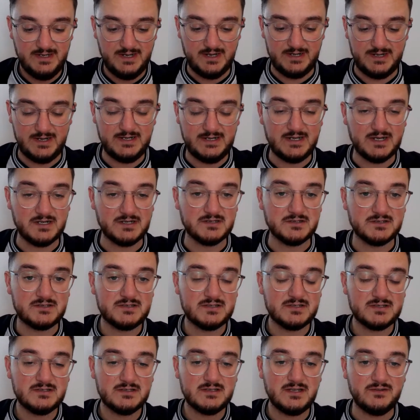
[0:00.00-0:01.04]
And he didn't
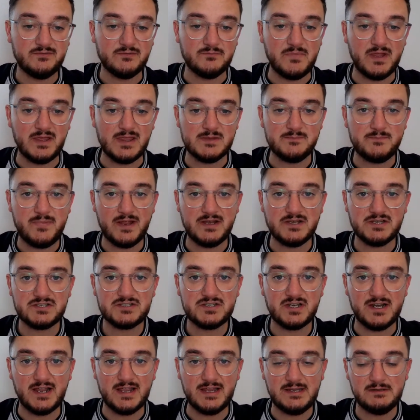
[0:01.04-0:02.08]
even make the bench
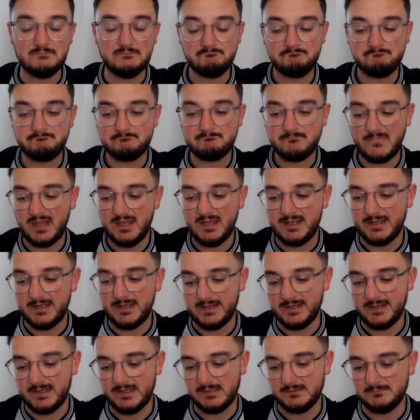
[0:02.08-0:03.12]
tonight.
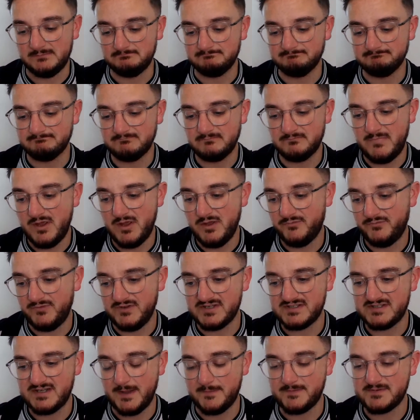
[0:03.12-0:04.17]
Murphy
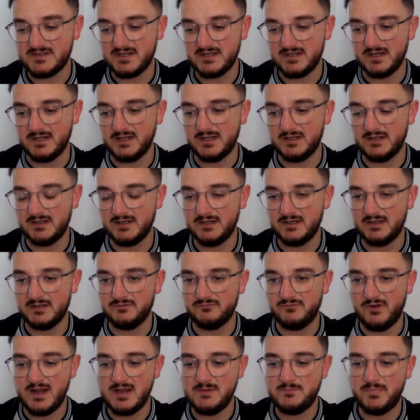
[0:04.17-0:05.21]
steps in at
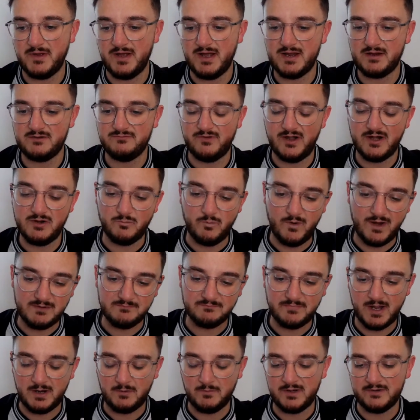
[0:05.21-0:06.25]
right back, right
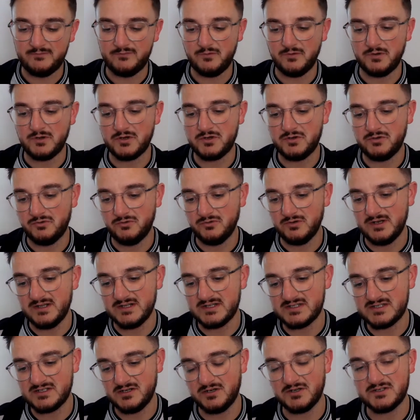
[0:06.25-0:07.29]
wing back, whatever you want to call
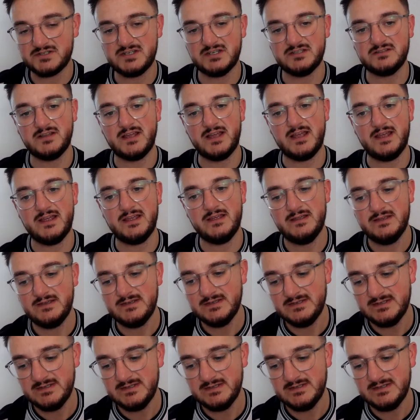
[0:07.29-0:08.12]
it, slots in there.